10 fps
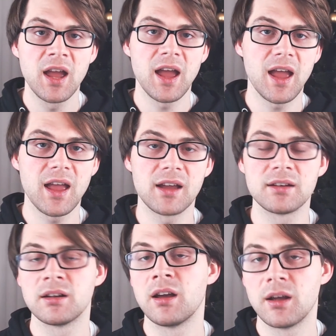And
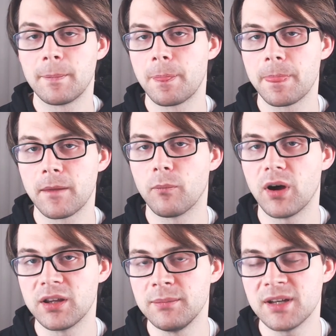while
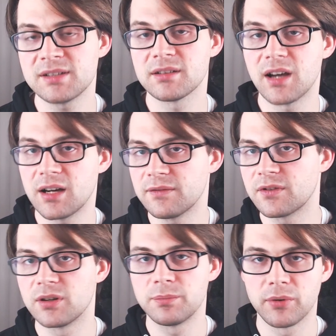he makes a lot of
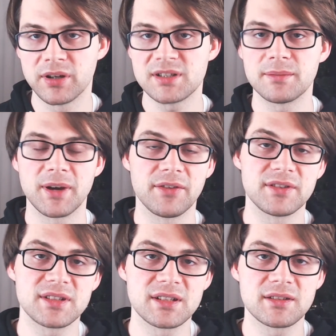good points about the
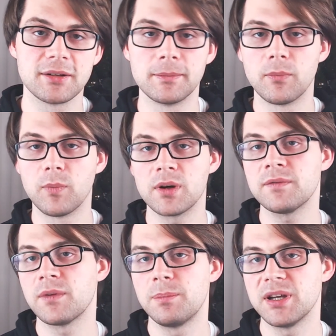system, one of the
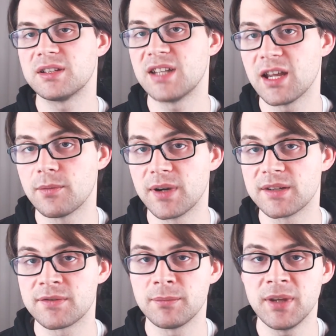big takeaways
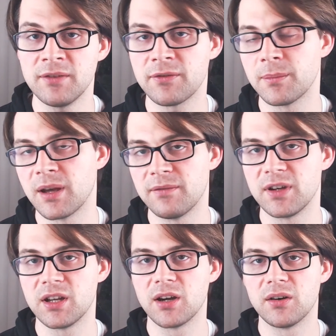for me from that
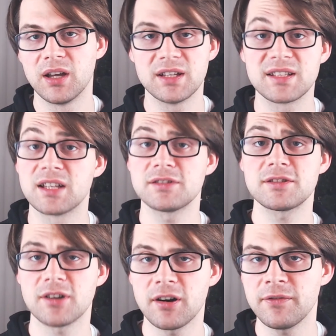video is that
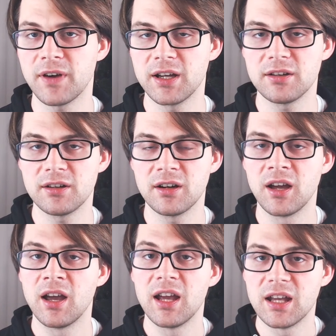Starfinder
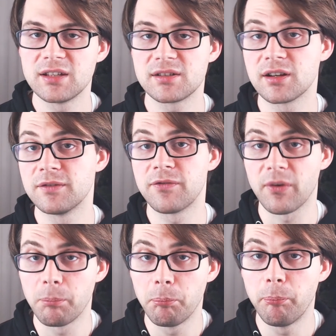is good for
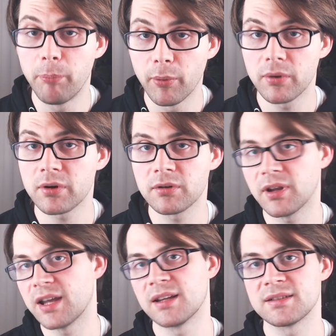
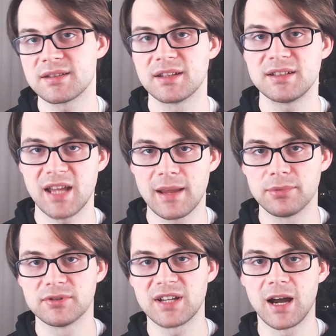Borderlands the
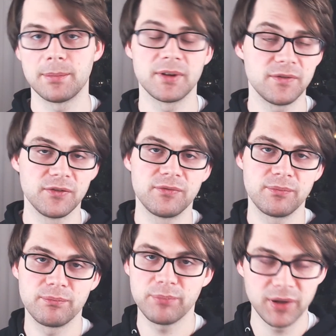tabletop. If you've
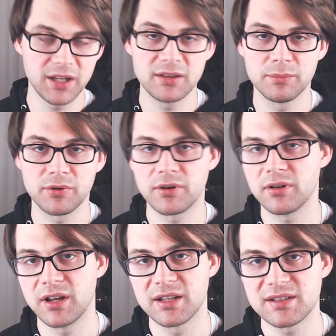played the
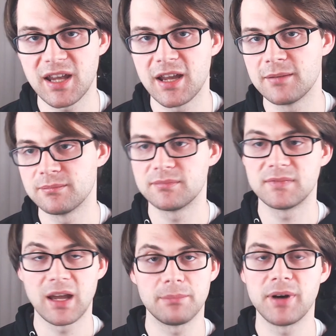Borderlands game,
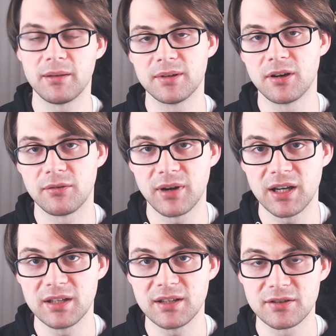that probably already
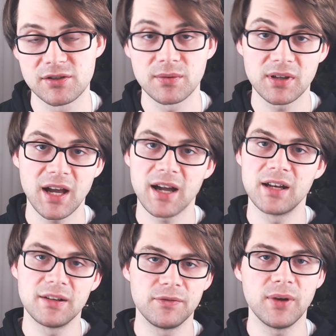tells you a lot. And
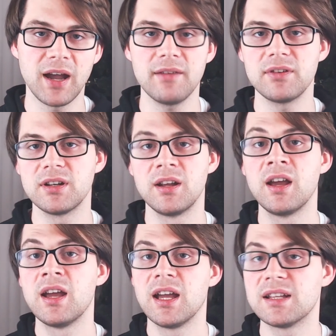if you haven't,
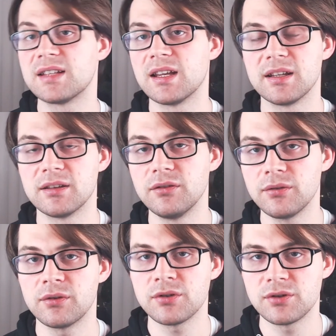it's a
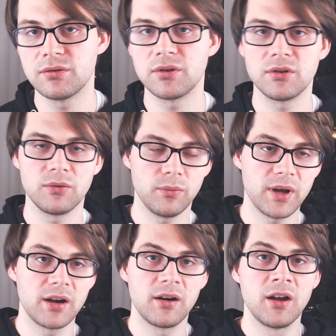looter shooter
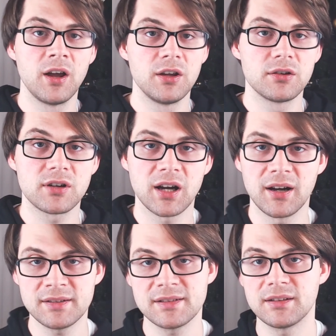where you're
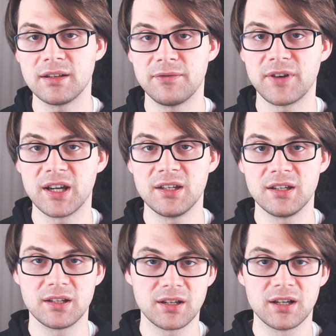constantly finding
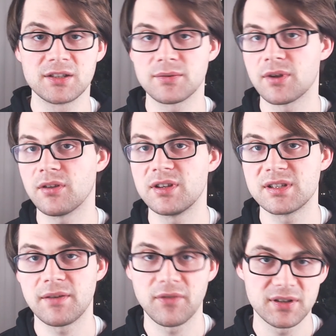guns with all these
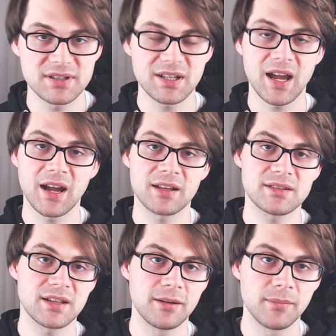different stats
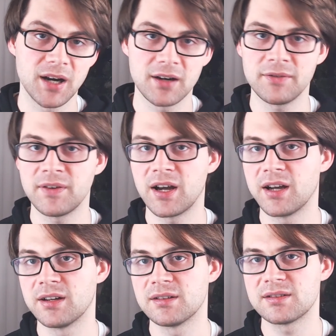and
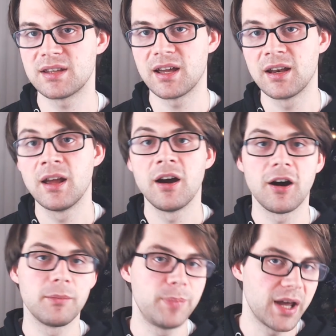modifiers that are
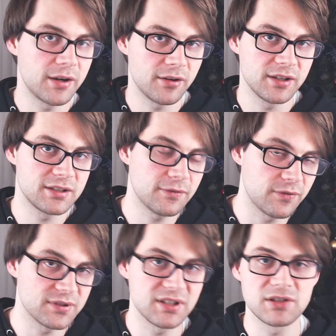better in different
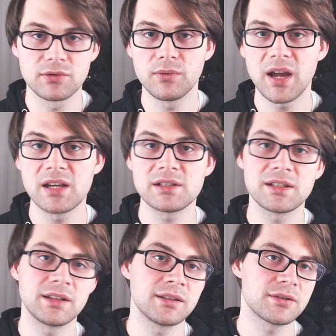
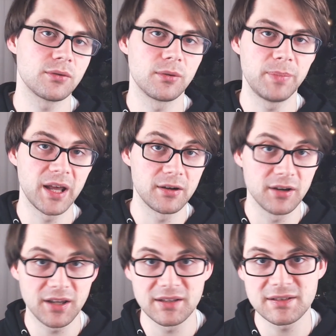situations, or better
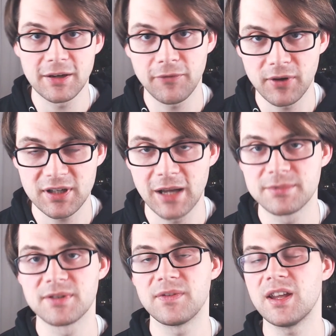against different types
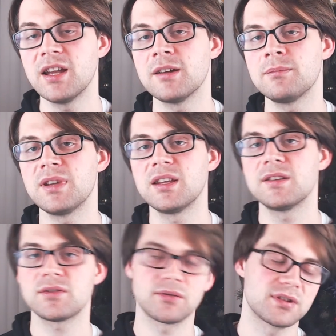of enemies,
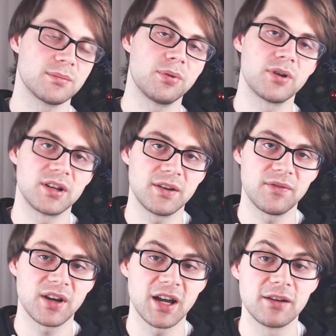or support a different
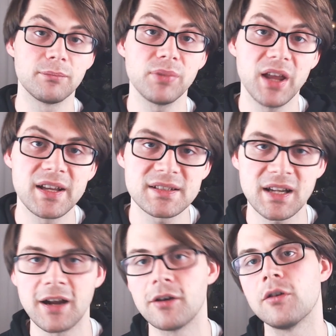kind of play
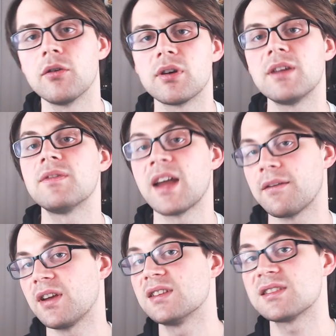style, or even have
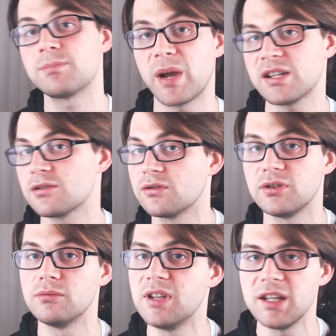a special,
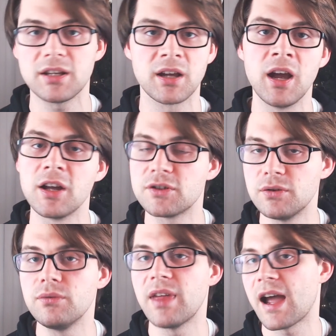unique to that